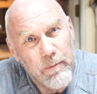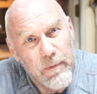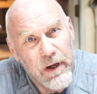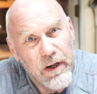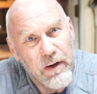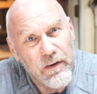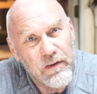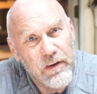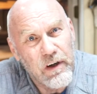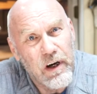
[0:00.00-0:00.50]

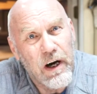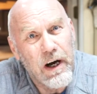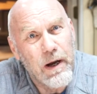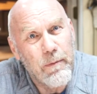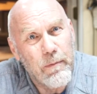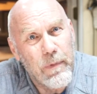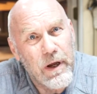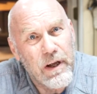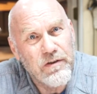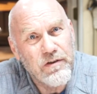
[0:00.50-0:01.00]
mess, I
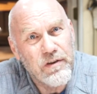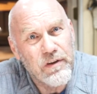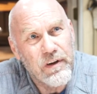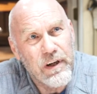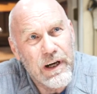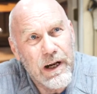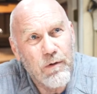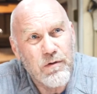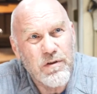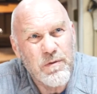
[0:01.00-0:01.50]
mentioned
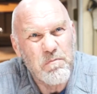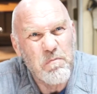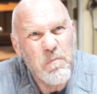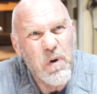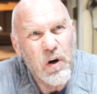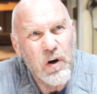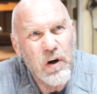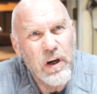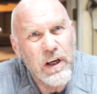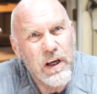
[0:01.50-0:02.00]
that I was
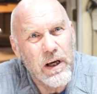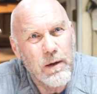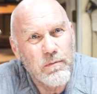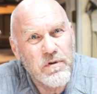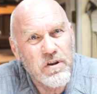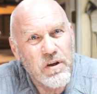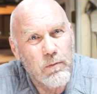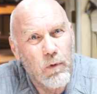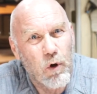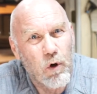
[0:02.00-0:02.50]
burning up
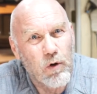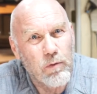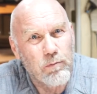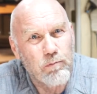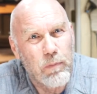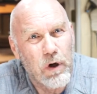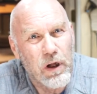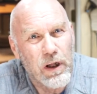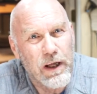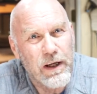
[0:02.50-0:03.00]
some old
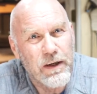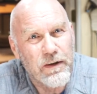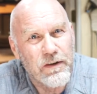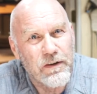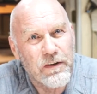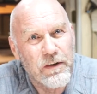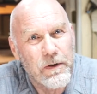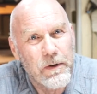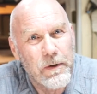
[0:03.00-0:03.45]
bullets.